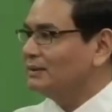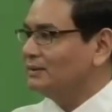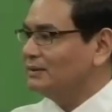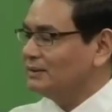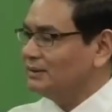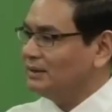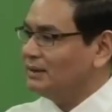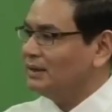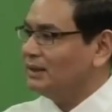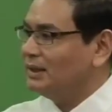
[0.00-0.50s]
You
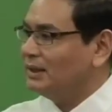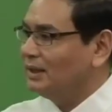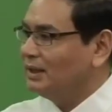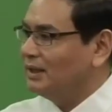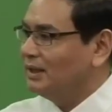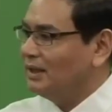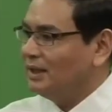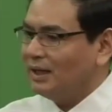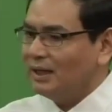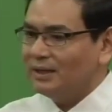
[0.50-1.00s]
see?
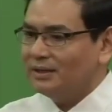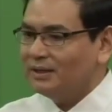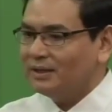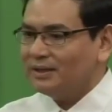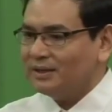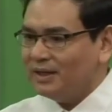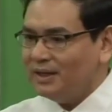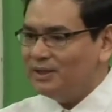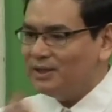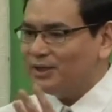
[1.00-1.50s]
The
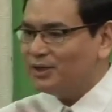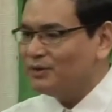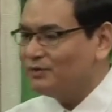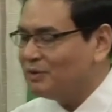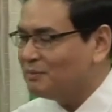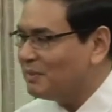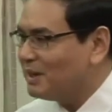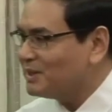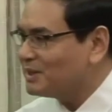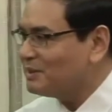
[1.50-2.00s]
creation of
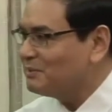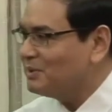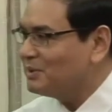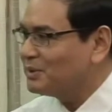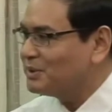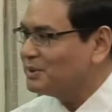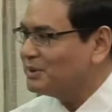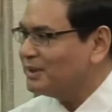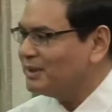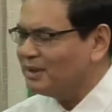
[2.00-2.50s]
a
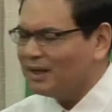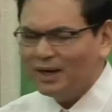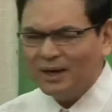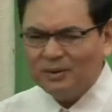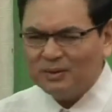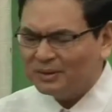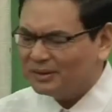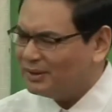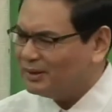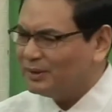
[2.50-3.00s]
Bangsamoro state.
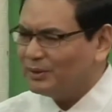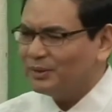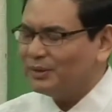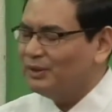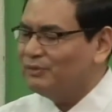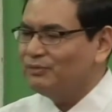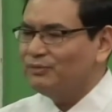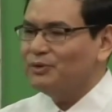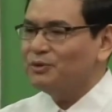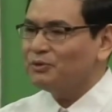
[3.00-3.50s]
You know,
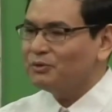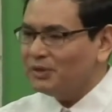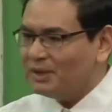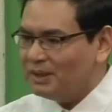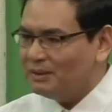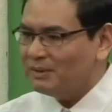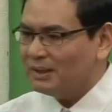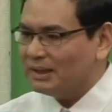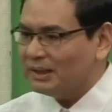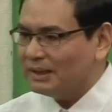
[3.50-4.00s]
if you
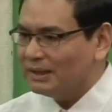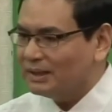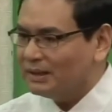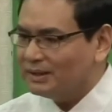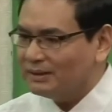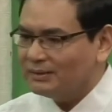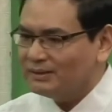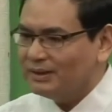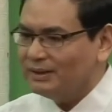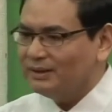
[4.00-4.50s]
read
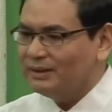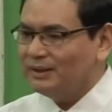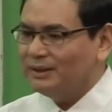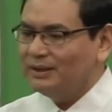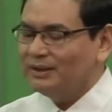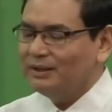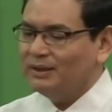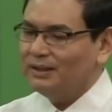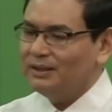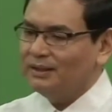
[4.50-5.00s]

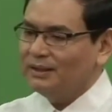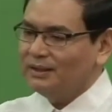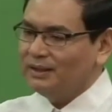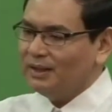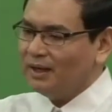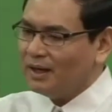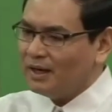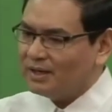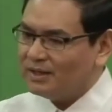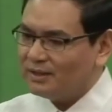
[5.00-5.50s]
the
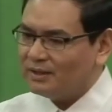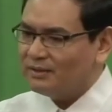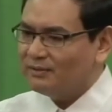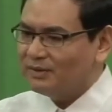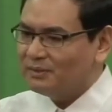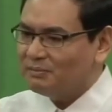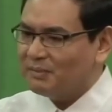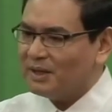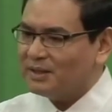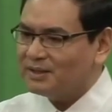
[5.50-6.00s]
heart of
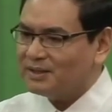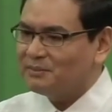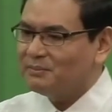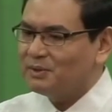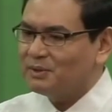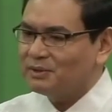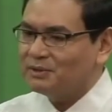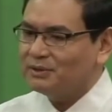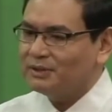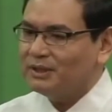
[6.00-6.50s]
a
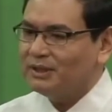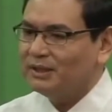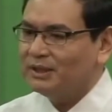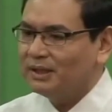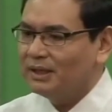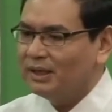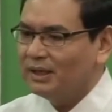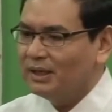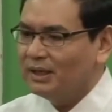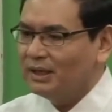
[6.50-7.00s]
Bangsamoro state,
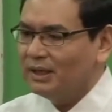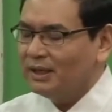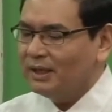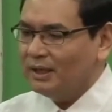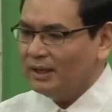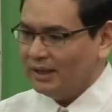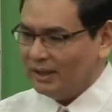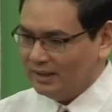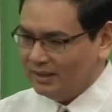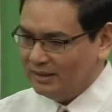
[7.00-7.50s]

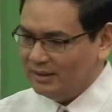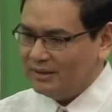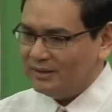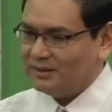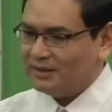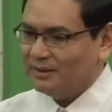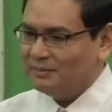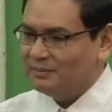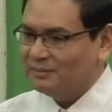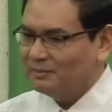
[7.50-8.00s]
and this
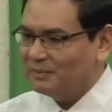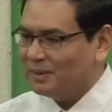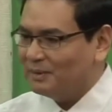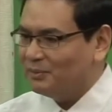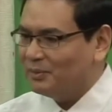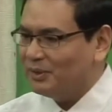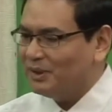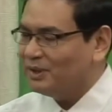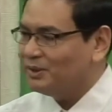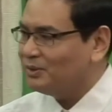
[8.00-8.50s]
I'm
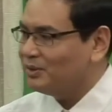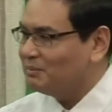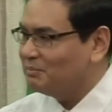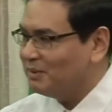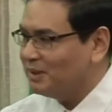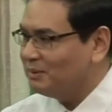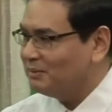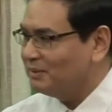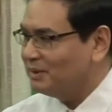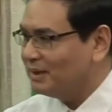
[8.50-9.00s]
willing to
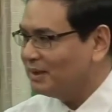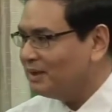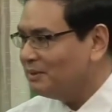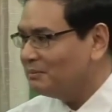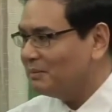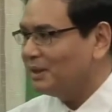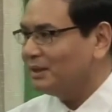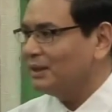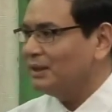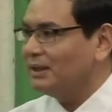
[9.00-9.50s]
debate with
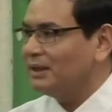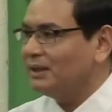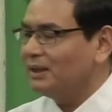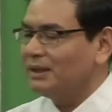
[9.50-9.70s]
anybody,